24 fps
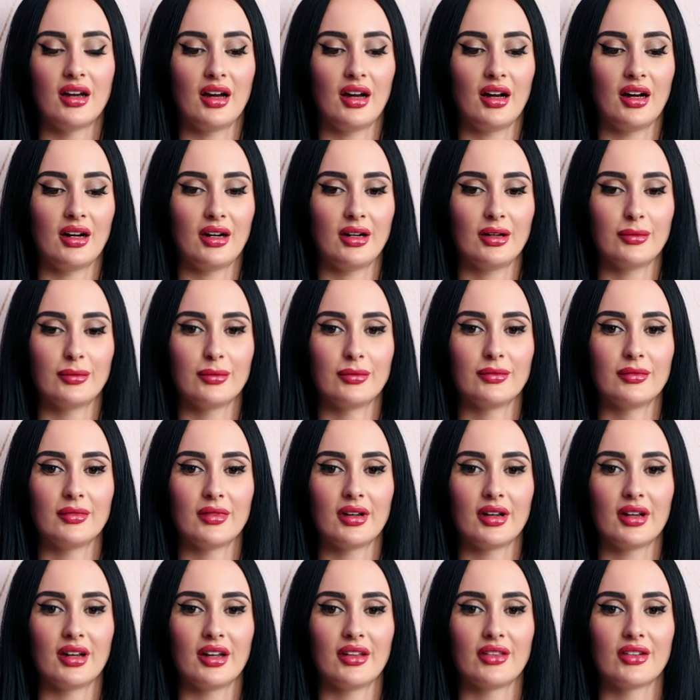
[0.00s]
Um,
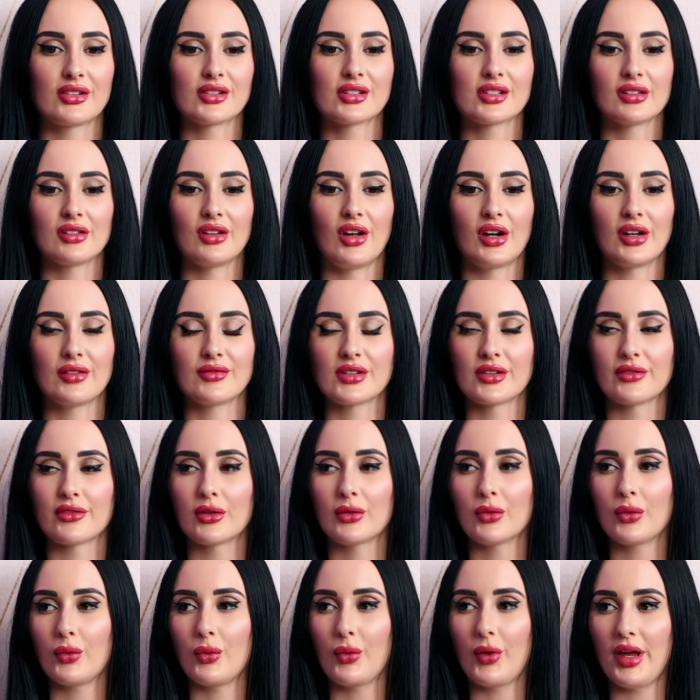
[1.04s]
and there's a lot of
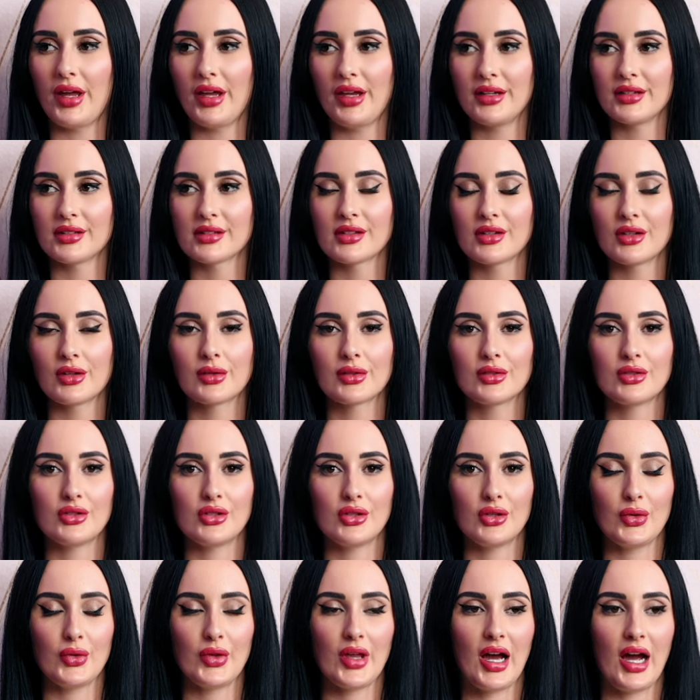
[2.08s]
different ways that you can
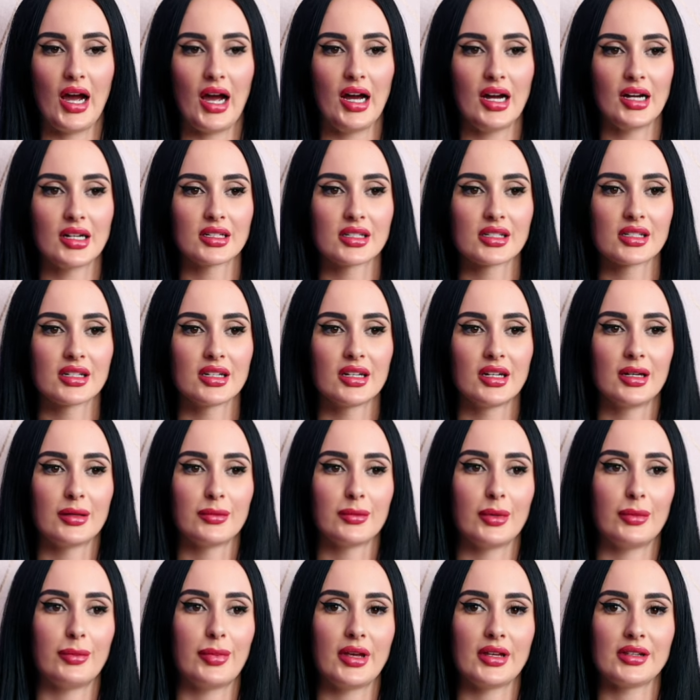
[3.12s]
do that.
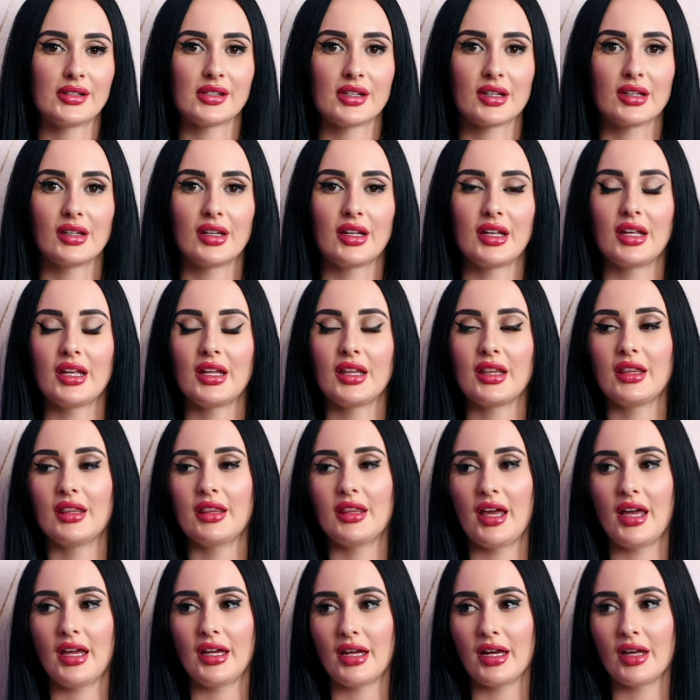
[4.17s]
But basically,
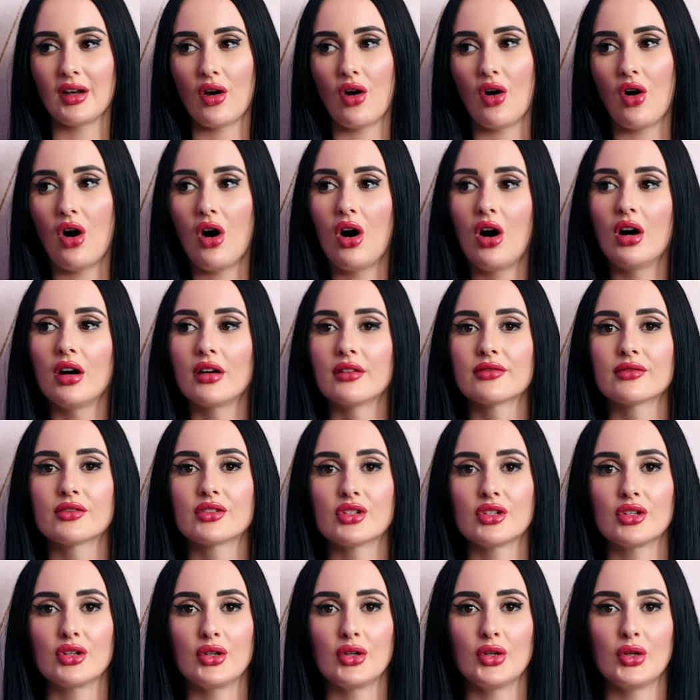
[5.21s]
they get off
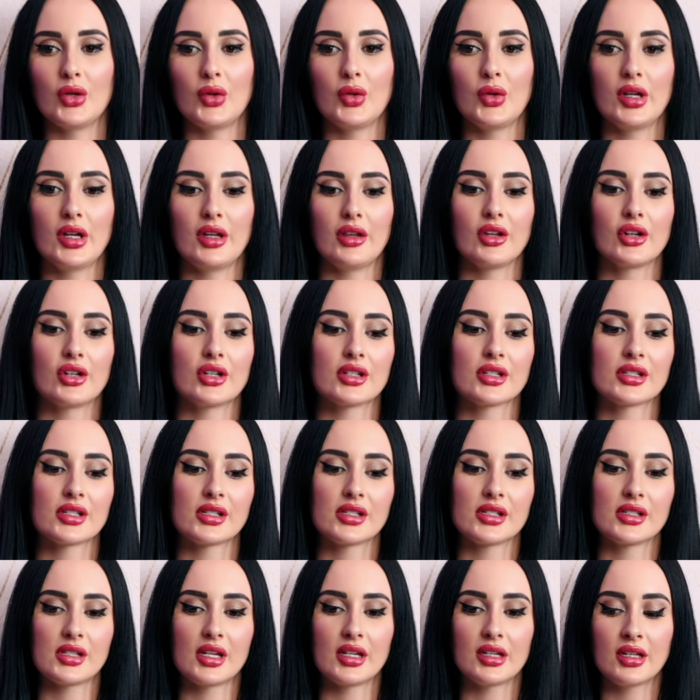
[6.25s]
to either
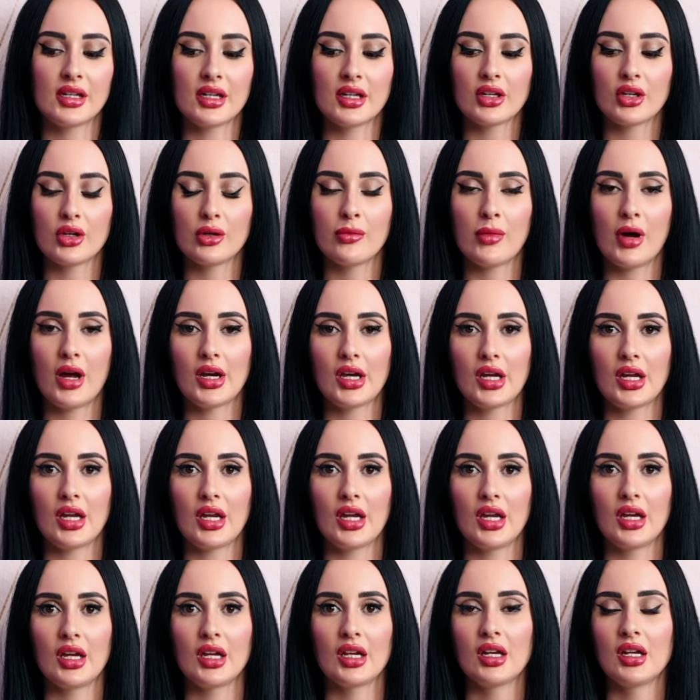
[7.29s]
sending you
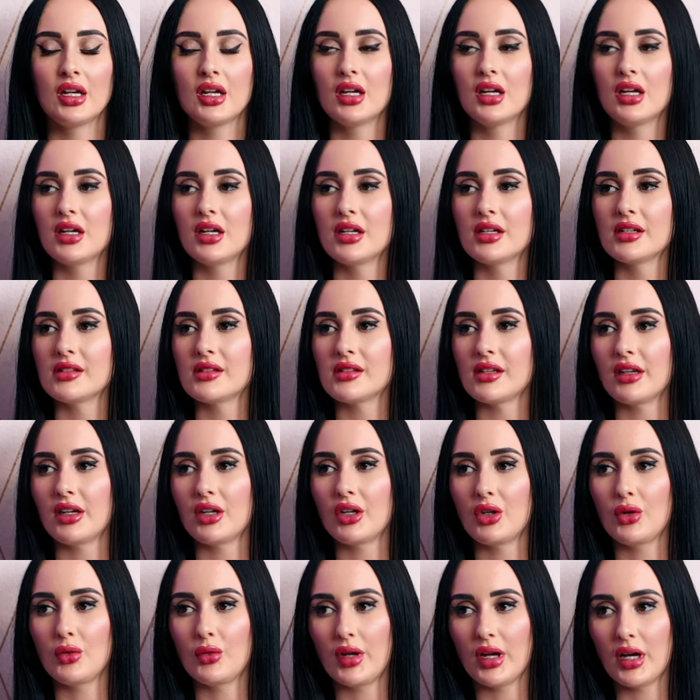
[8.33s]
money,
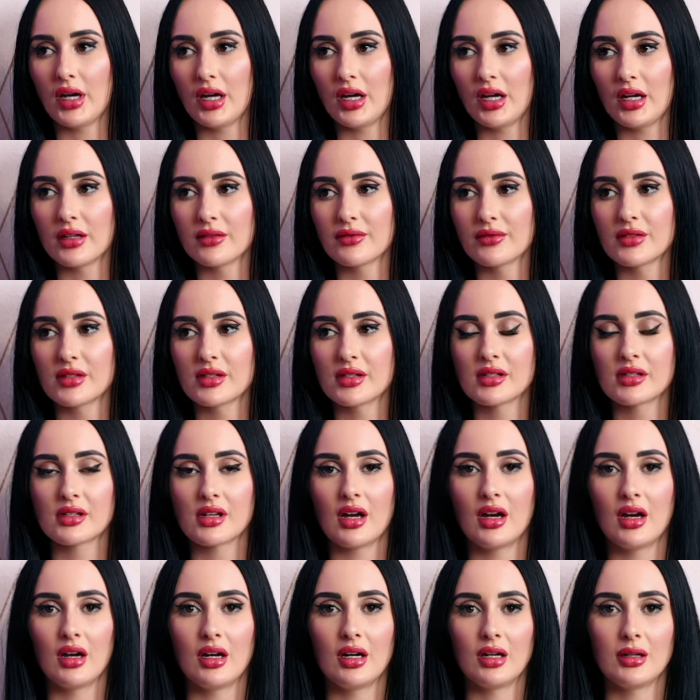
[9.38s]
sending you gifts,
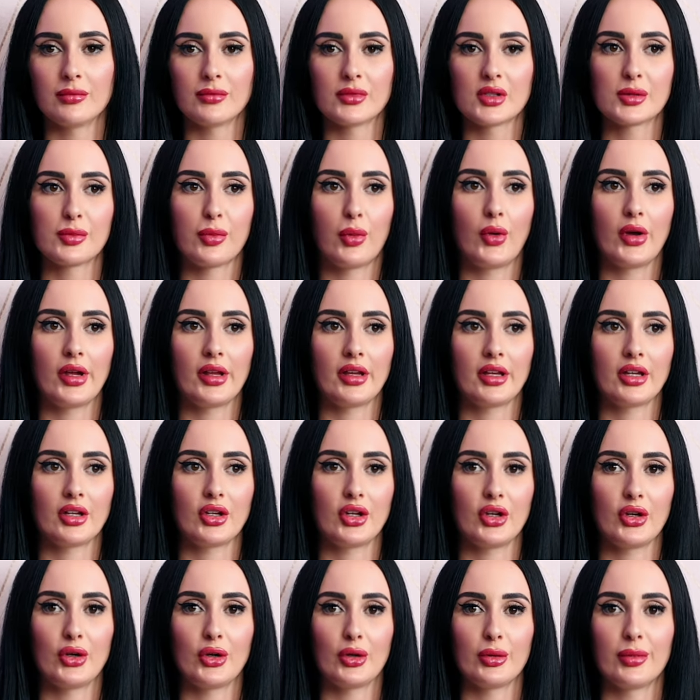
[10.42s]
um, spoiling
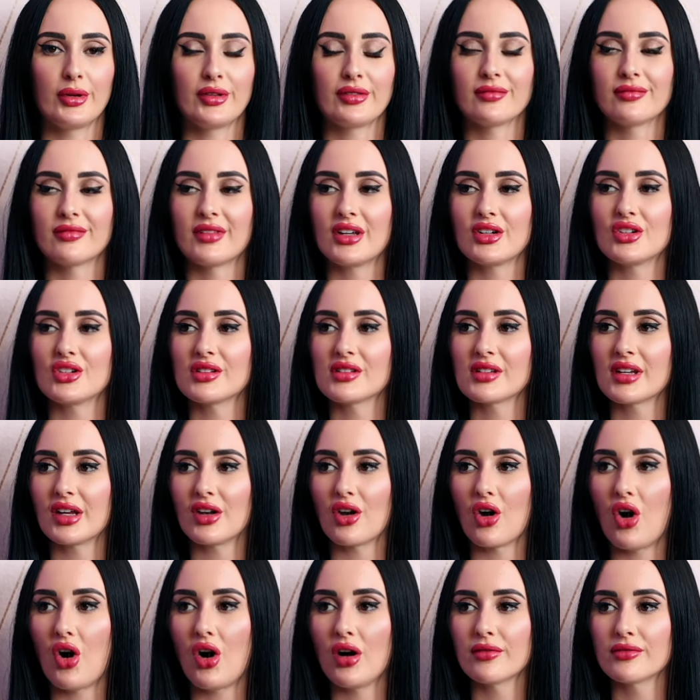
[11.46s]
you, but they just get
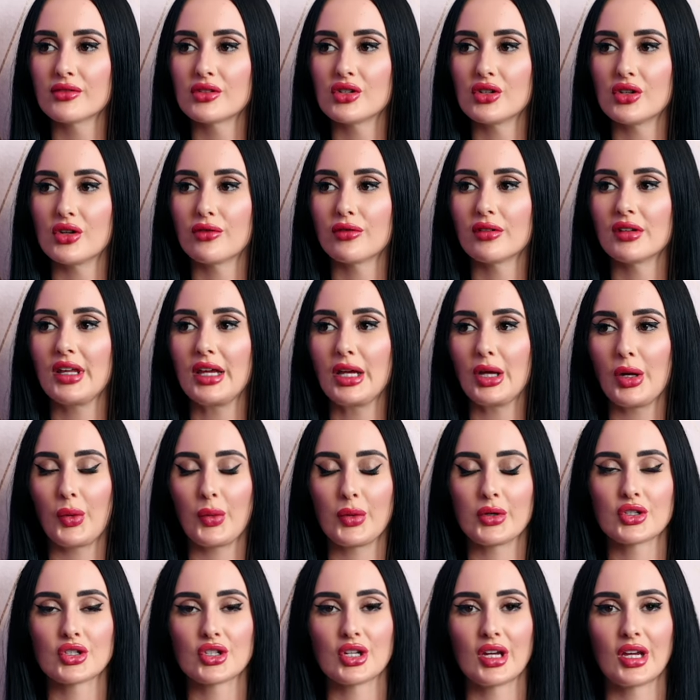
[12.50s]
off to
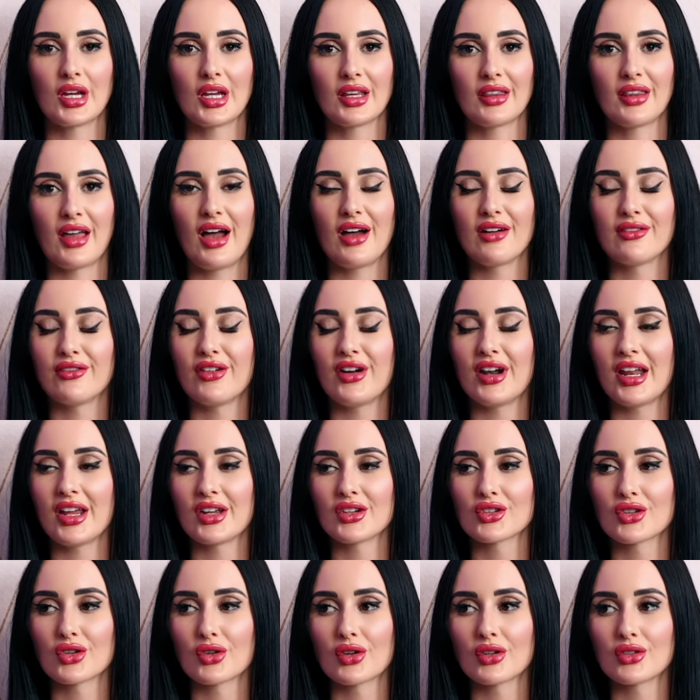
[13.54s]
relinquishing that
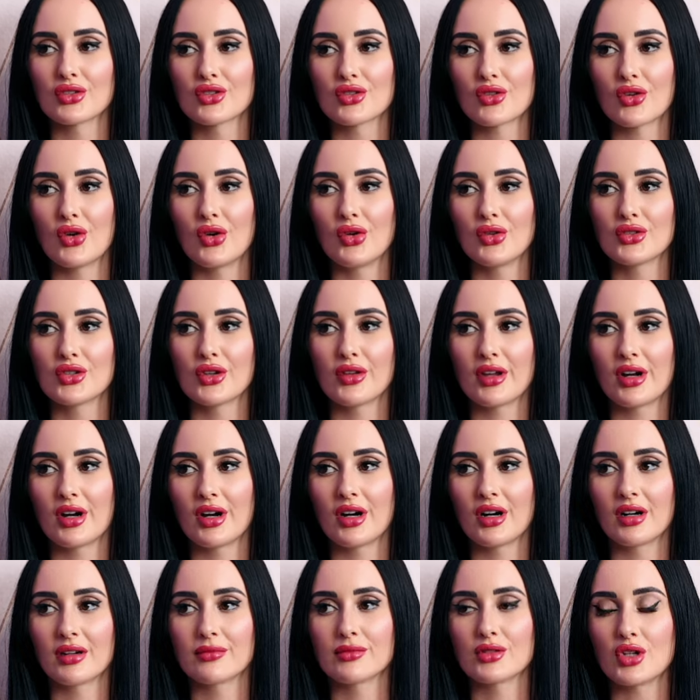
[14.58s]
financial control to
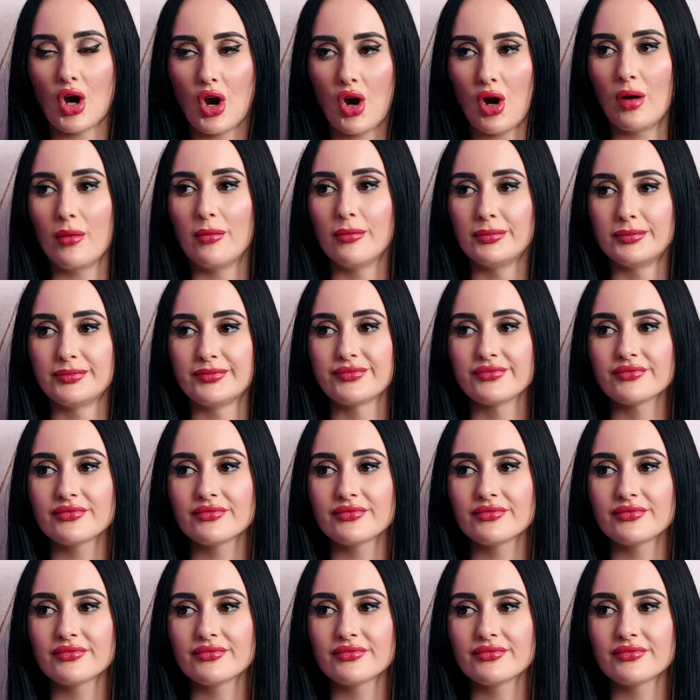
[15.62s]
their Dom.